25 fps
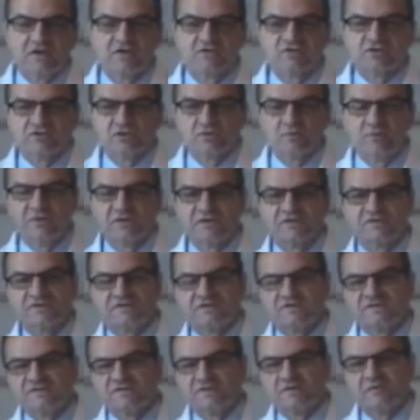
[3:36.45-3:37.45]
should be
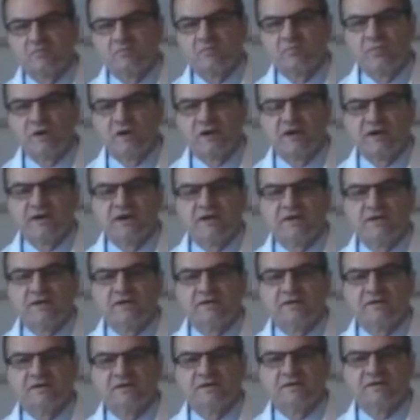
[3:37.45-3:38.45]
assisted by